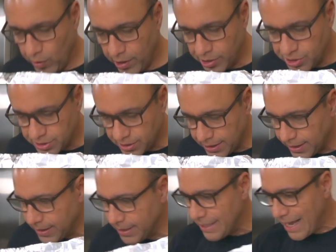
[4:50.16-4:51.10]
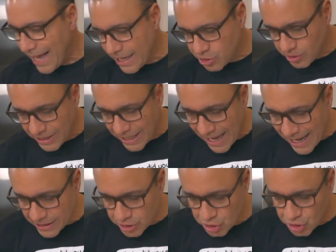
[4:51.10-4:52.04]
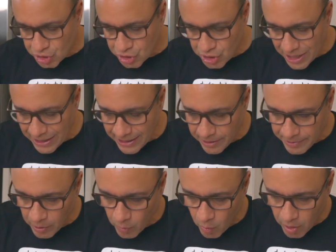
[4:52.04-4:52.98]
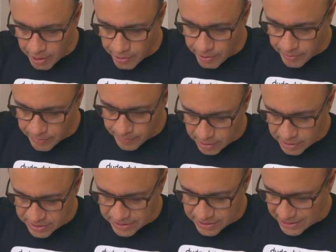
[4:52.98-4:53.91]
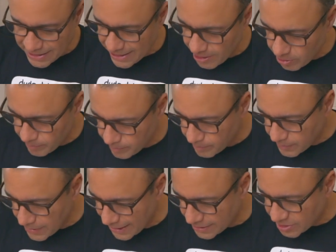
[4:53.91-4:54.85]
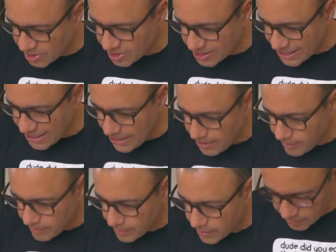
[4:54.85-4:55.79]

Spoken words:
We're just gonna actually add a little bit of water, because it's gonna help like steam